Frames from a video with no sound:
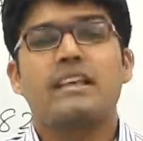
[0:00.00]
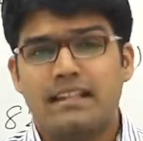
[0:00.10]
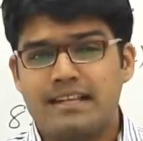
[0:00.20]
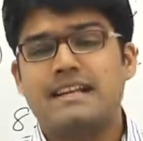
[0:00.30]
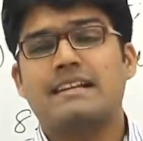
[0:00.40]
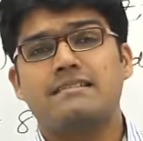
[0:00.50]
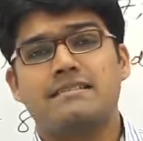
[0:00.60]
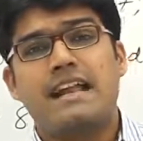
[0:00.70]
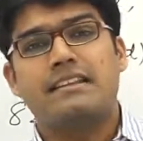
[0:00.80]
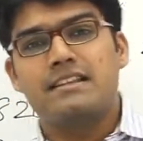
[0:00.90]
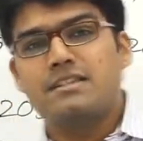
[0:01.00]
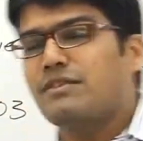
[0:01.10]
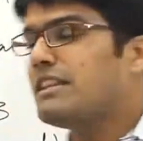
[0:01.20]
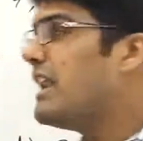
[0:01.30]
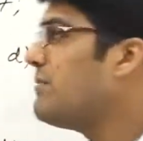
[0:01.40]
Let's understand this
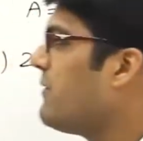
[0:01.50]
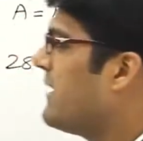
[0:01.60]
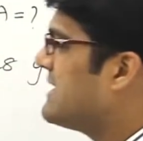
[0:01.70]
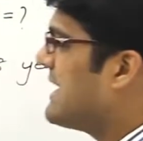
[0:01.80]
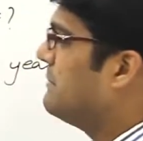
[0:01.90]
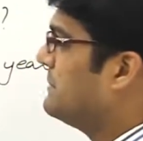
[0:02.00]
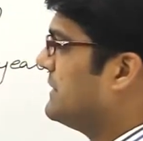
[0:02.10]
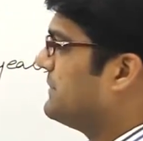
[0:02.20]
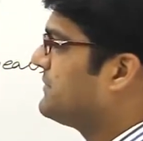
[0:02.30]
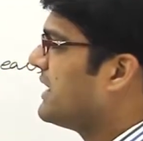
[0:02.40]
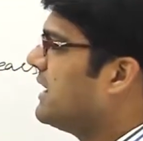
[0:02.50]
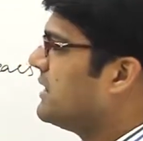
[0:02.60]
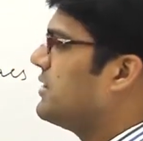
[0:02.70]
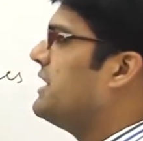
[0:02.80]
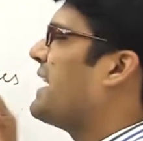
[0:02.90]
with the help of an example.
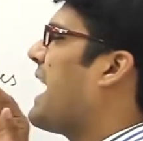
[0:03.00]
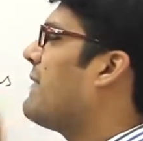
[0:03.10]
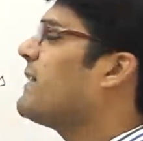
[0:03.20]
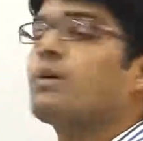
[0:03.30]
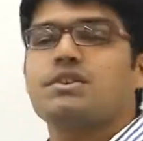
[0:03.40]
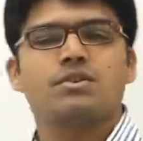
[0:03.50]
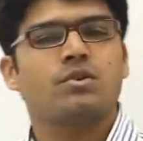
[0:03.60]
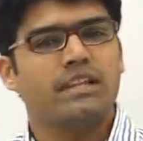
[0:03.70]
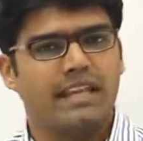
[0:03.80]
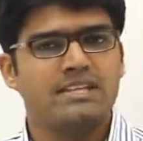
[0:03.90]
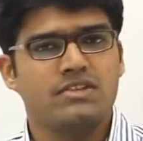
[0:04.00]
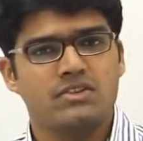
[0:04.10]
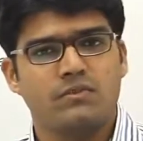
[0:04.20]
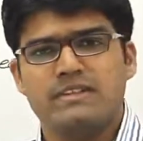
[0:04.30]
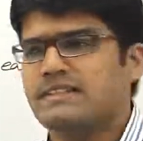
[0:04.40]
Now here I have a question on
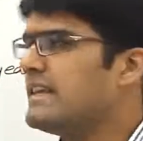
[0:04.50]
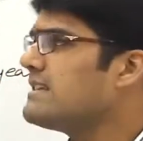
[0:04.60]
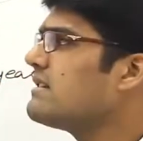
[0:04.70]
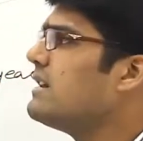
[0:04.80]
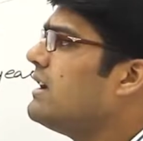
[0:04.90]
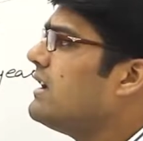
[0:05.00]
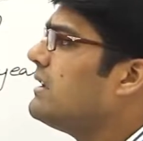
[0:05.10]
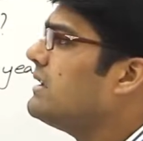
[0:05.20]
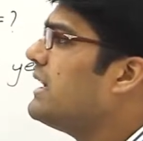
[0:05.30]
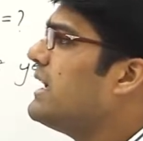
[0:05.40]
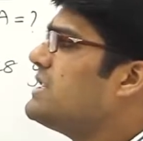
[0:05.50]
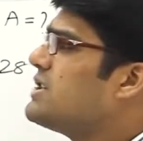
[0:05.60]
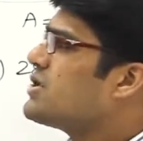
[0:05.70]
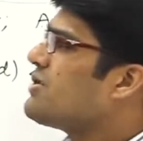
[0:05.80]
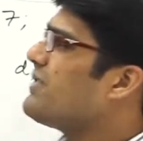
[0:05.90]
ages which says the
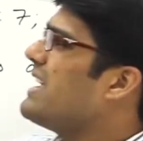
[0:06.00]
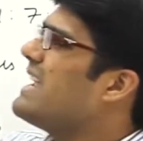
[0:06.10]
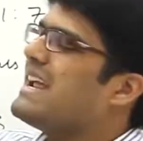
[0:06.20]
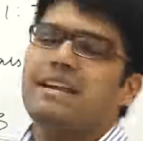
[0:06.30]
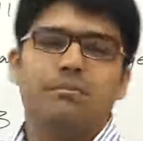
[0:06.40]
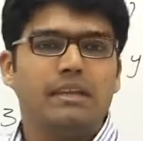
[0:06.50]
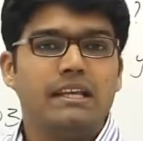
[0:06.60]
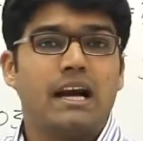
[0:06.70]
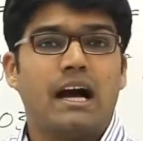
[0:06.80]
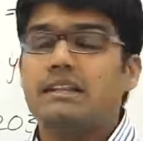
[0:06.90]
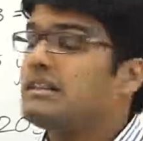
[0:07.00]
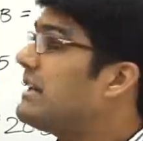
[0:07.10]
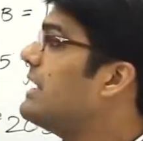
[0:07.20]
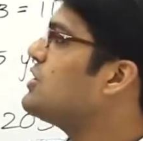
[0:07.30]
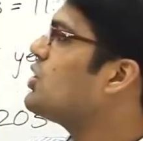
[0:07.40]
ages of A and B are in the
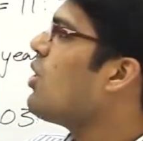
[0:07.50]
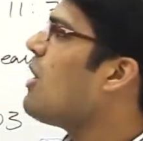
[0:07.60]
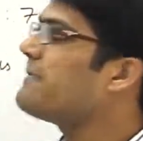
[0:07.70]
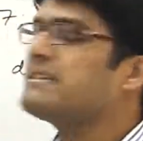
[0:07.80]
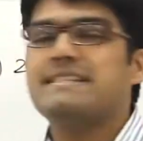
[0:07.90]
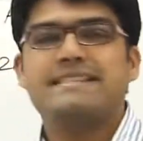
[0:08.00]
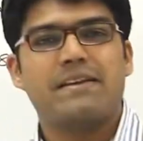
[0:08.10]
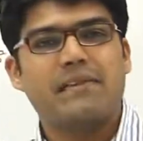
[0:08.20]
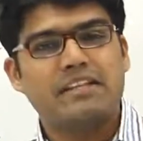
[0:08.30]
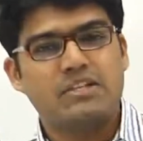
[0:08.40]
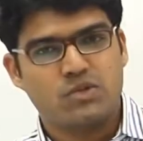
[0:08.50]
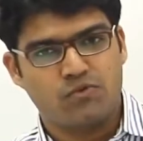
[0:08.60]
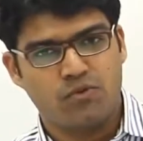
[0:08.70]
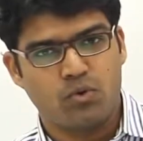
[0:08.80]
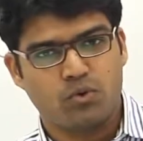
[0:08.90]
ratio of
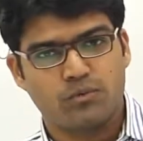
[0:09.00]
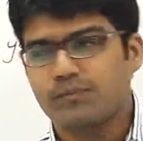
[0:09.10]
7:4.